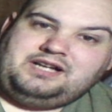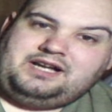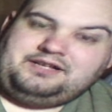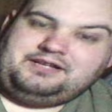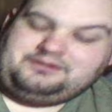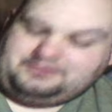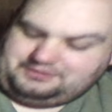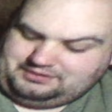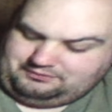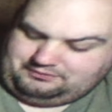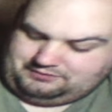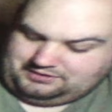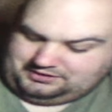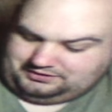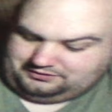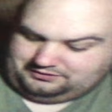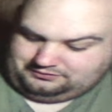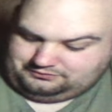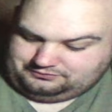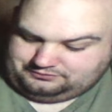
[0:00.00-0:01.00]
thought they were kind of
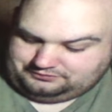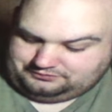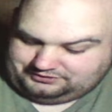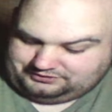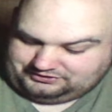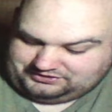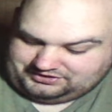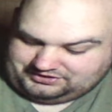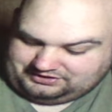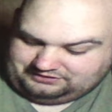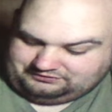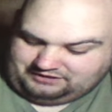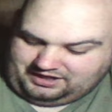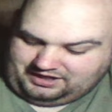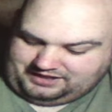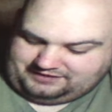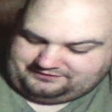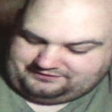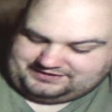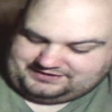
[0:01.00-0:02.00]
cool. There's a lot
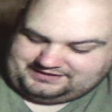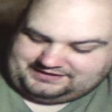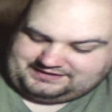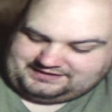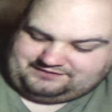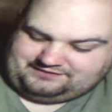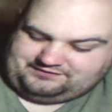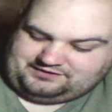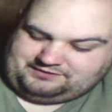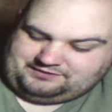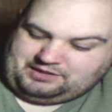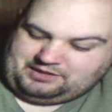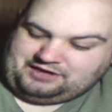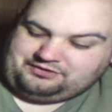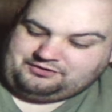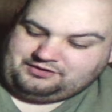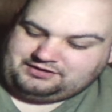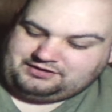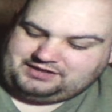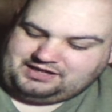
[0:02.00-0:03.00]
of 6 of them. I
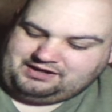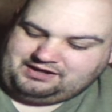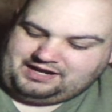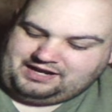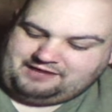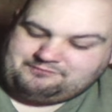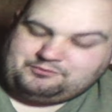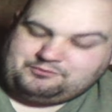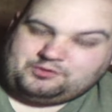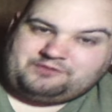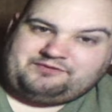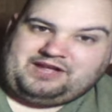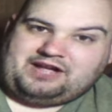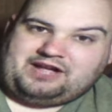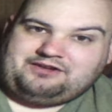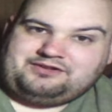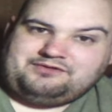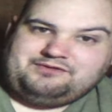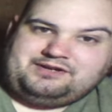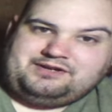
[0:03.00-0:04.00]
thought they had more value on